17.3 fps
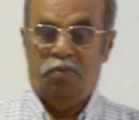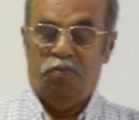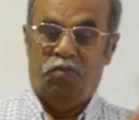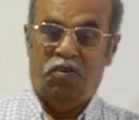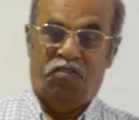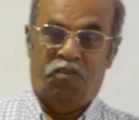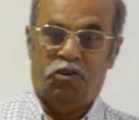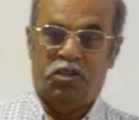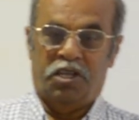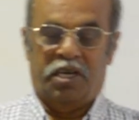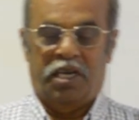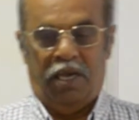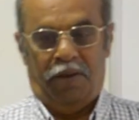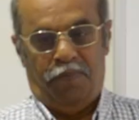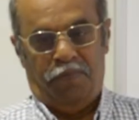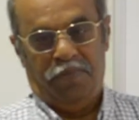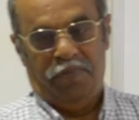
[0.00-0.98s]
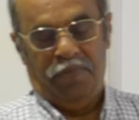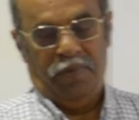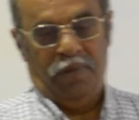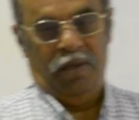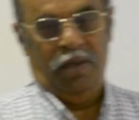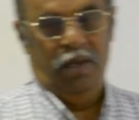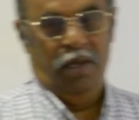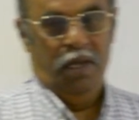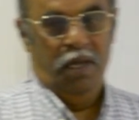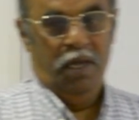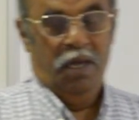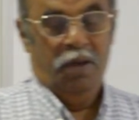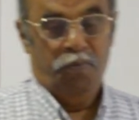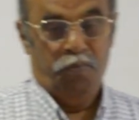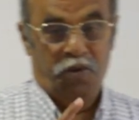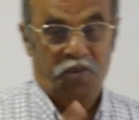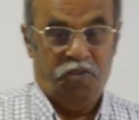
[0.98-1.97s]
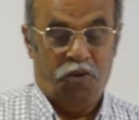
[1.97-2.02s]
before the game.
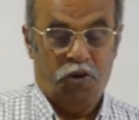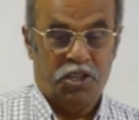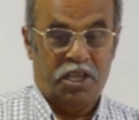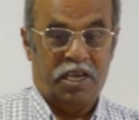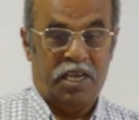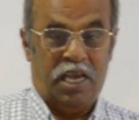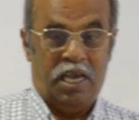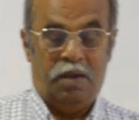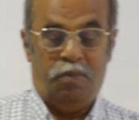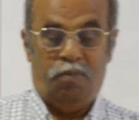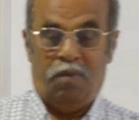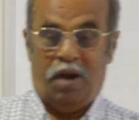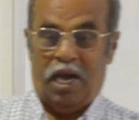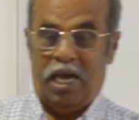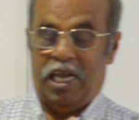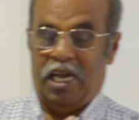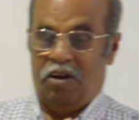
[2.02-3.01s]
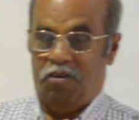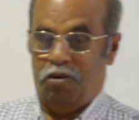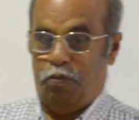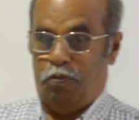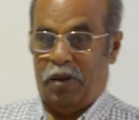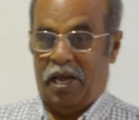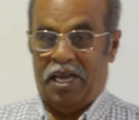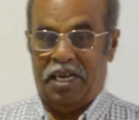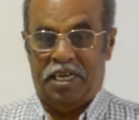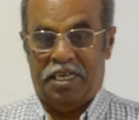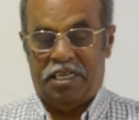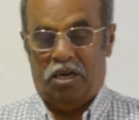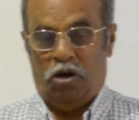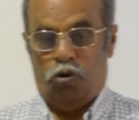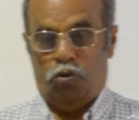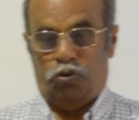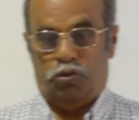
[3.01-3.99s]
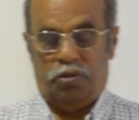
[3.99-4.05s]
Before the game, I have to plan it
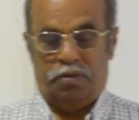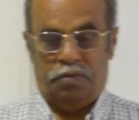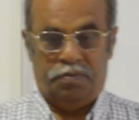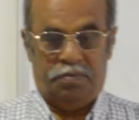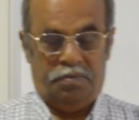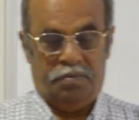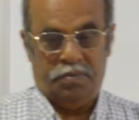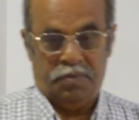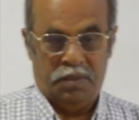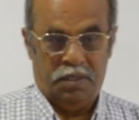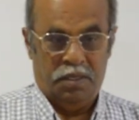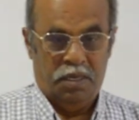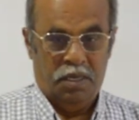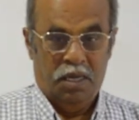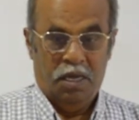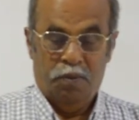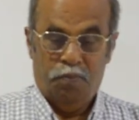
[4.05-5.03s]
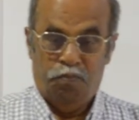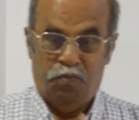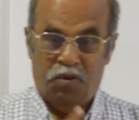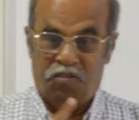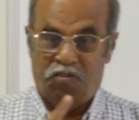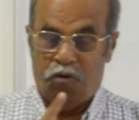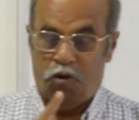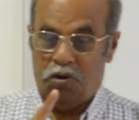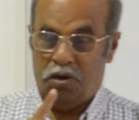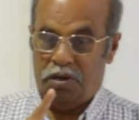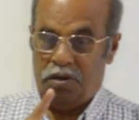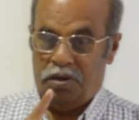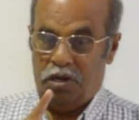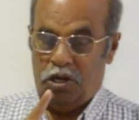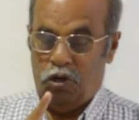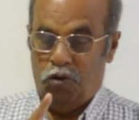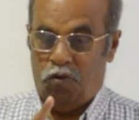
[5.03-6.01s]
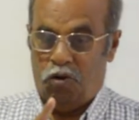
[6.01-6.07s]
out. Before
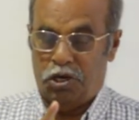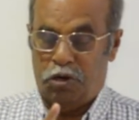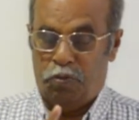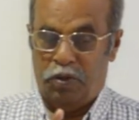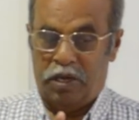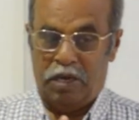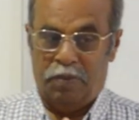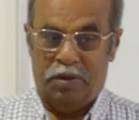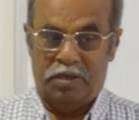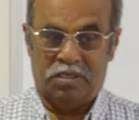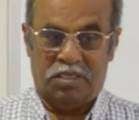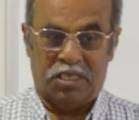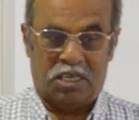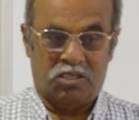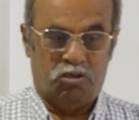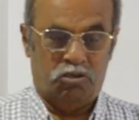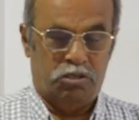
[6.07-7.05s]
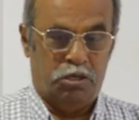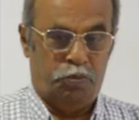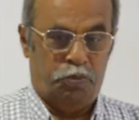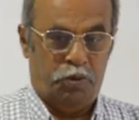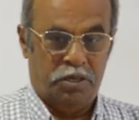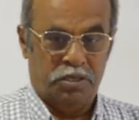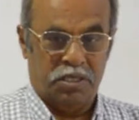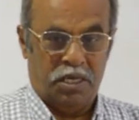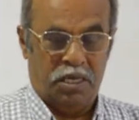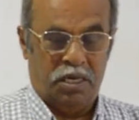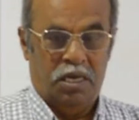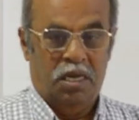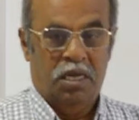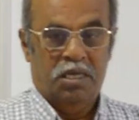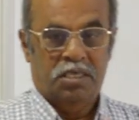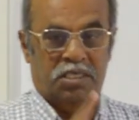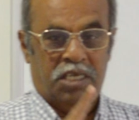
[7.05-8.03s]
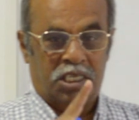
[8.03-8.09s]
you want to become a successful person,
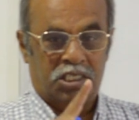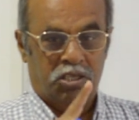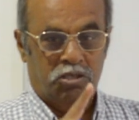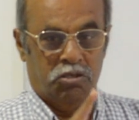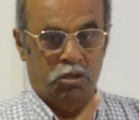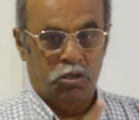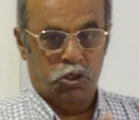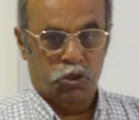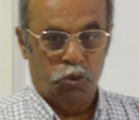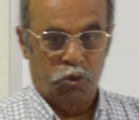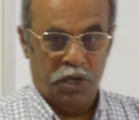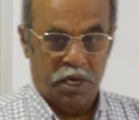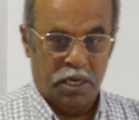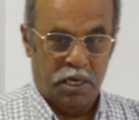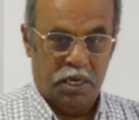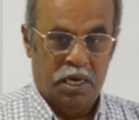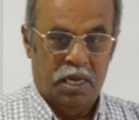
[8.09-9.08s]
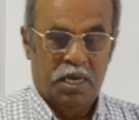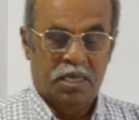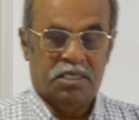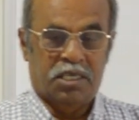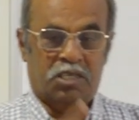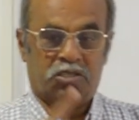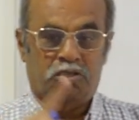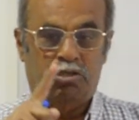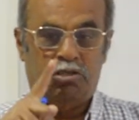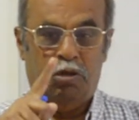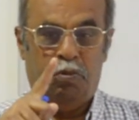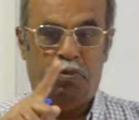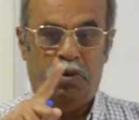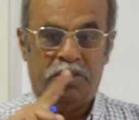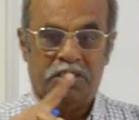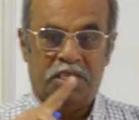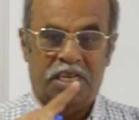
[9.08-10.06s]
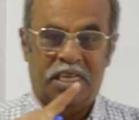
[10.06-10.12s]
successful student, successful
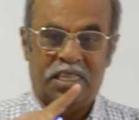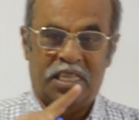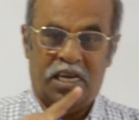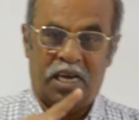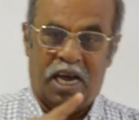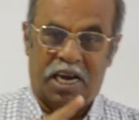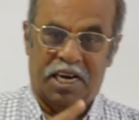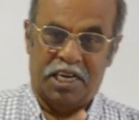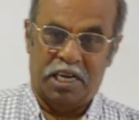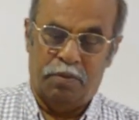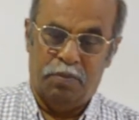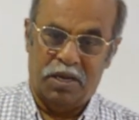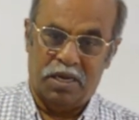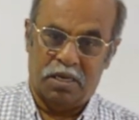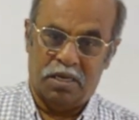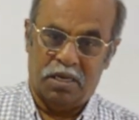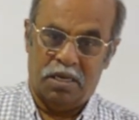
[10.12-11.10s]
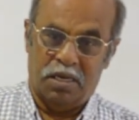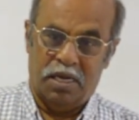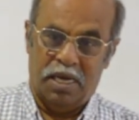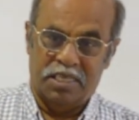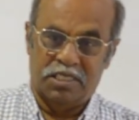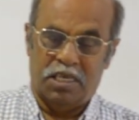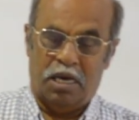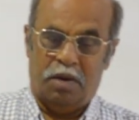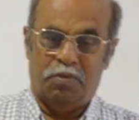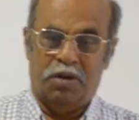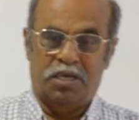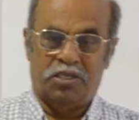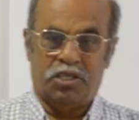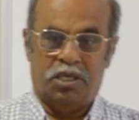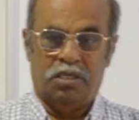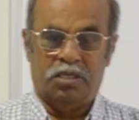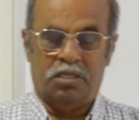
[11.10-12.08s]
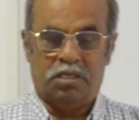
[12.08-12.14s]
person in the academic
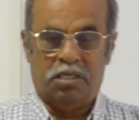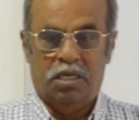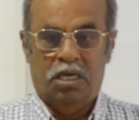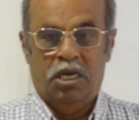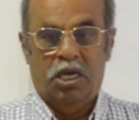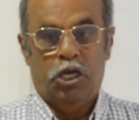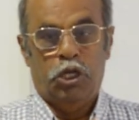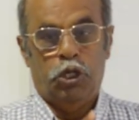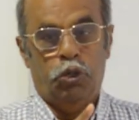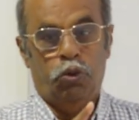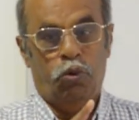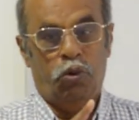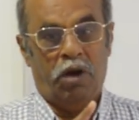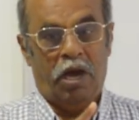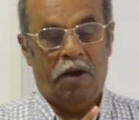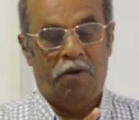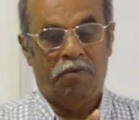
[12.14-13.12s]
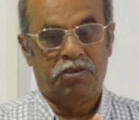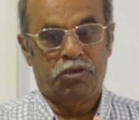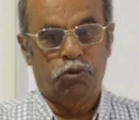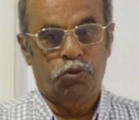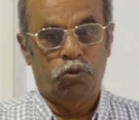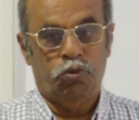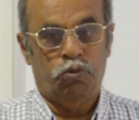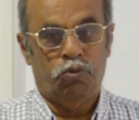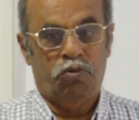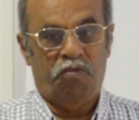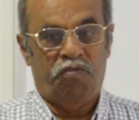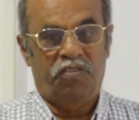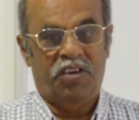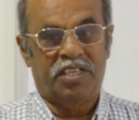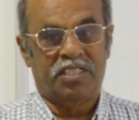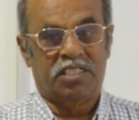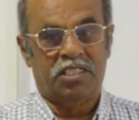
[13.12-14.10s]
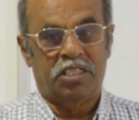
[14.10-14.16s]
examinations, you have to
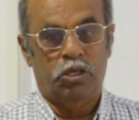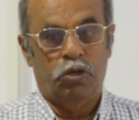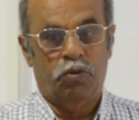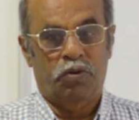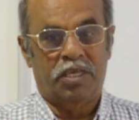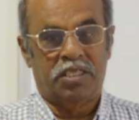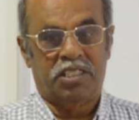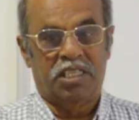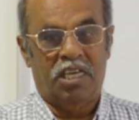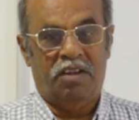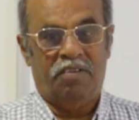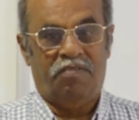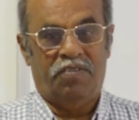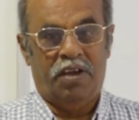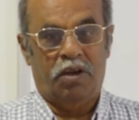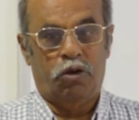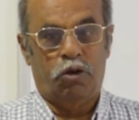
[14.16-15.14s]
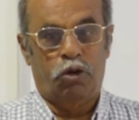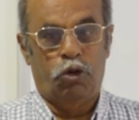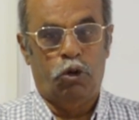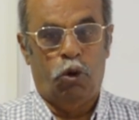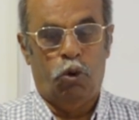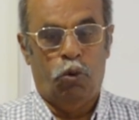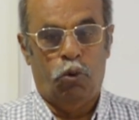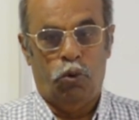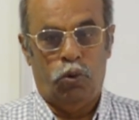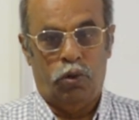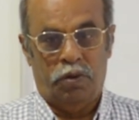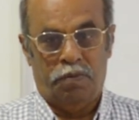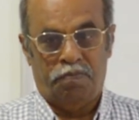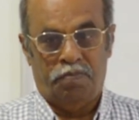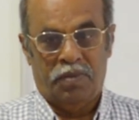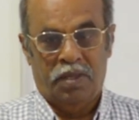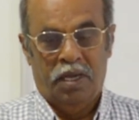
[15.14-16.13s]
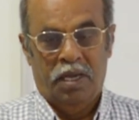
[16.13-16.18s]
fix yourself a goal.
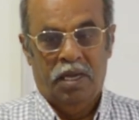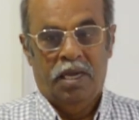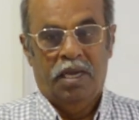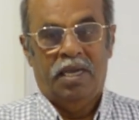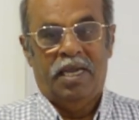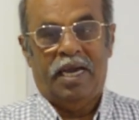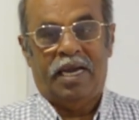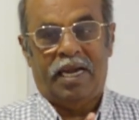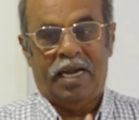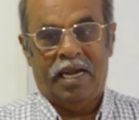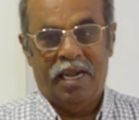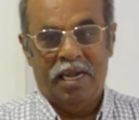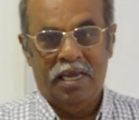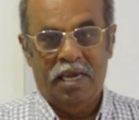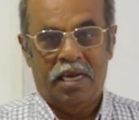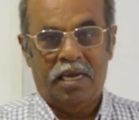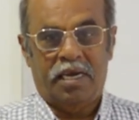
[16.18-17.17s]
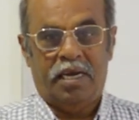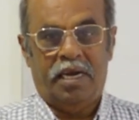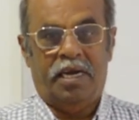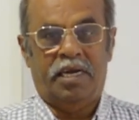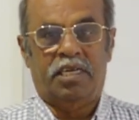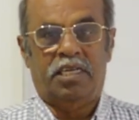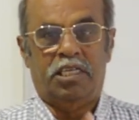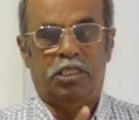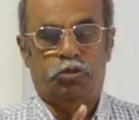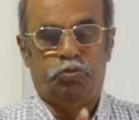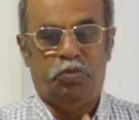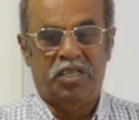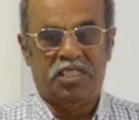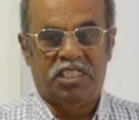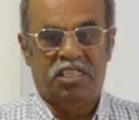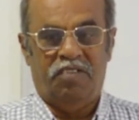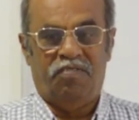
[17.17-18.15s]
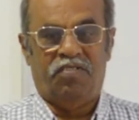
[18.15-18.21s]
A clear-cut,
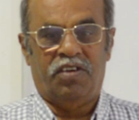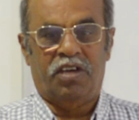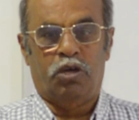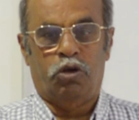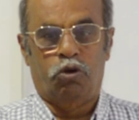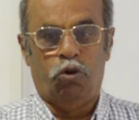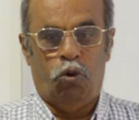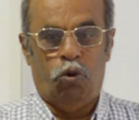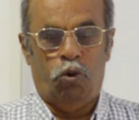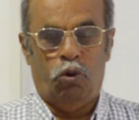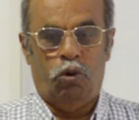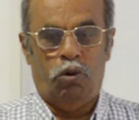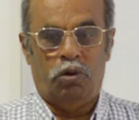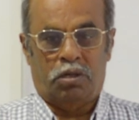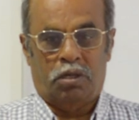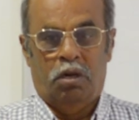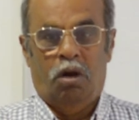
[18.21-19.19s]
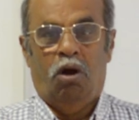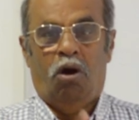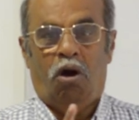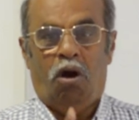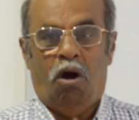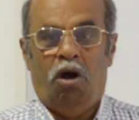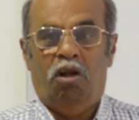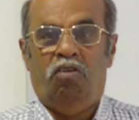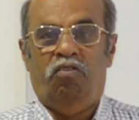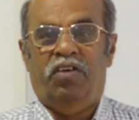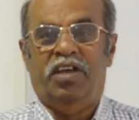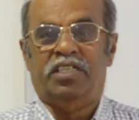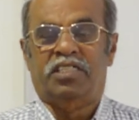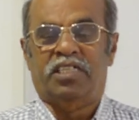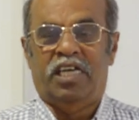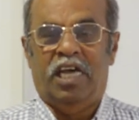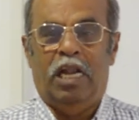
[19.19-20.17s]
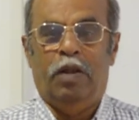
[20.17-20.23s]
specific goal
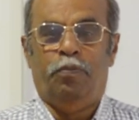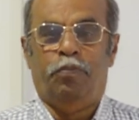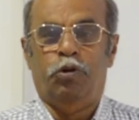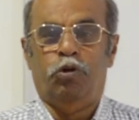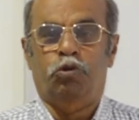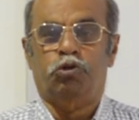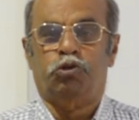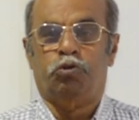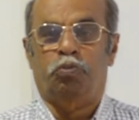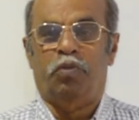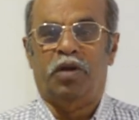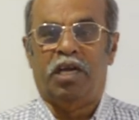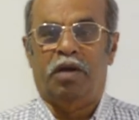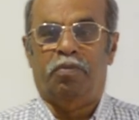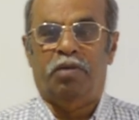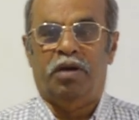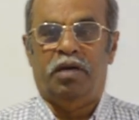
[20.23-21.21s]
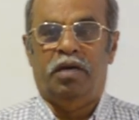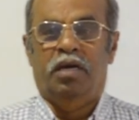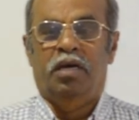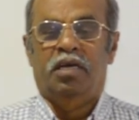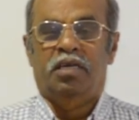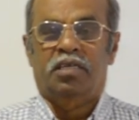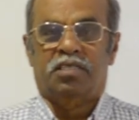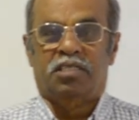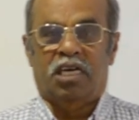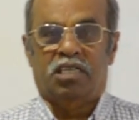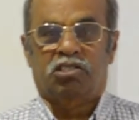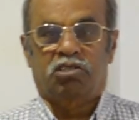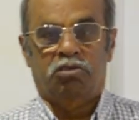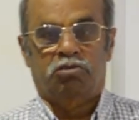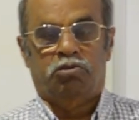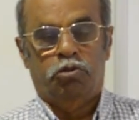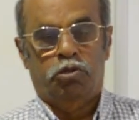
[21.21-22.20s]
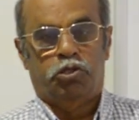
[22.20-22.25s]
always help you to become a
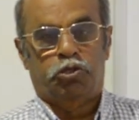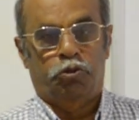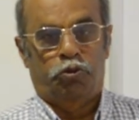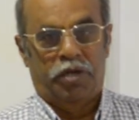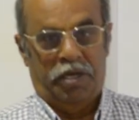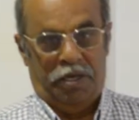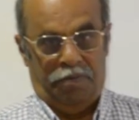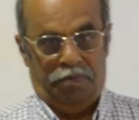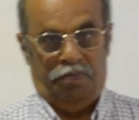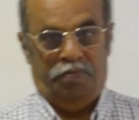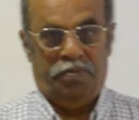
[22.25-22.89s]
successful student.